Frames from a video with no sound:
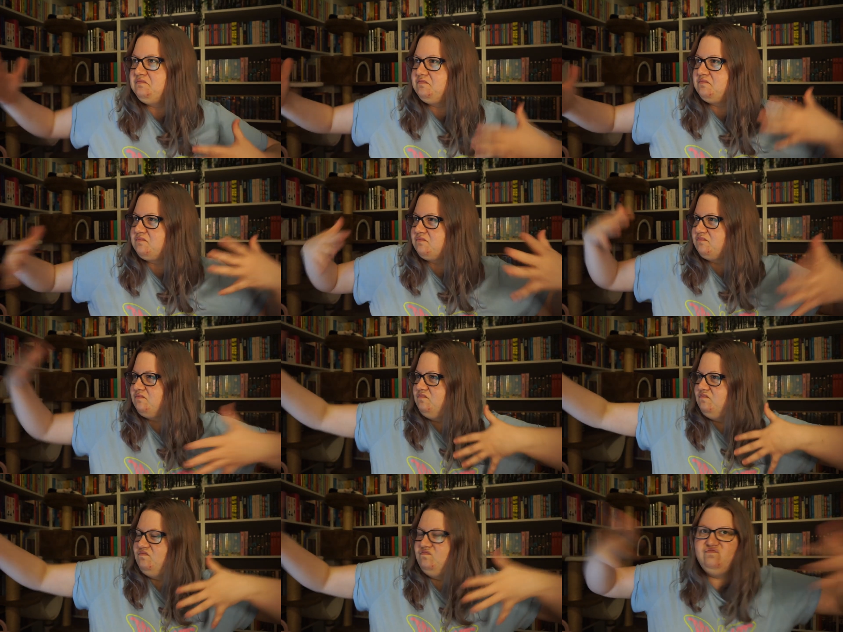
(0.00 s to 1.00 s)

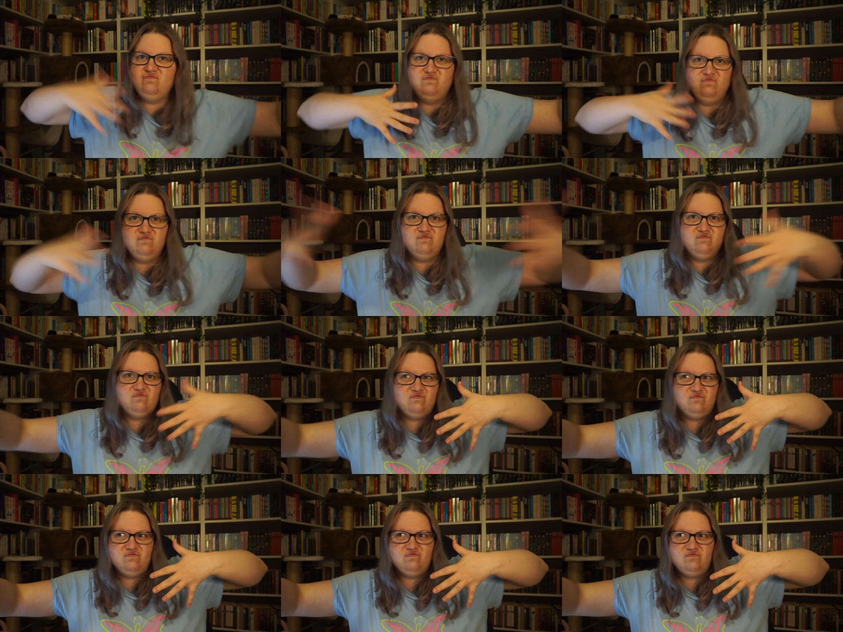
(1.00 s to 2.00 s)

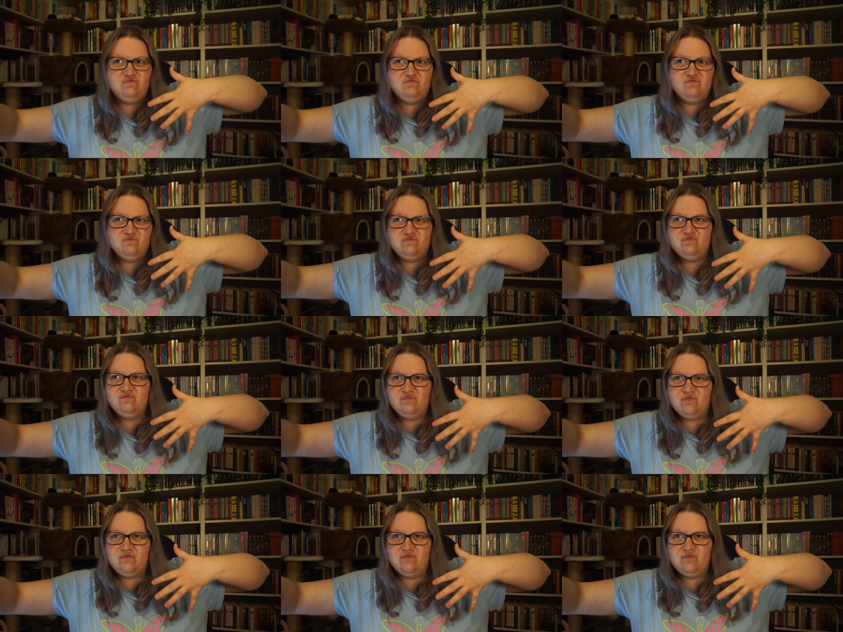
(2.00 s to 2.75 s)
[no speech]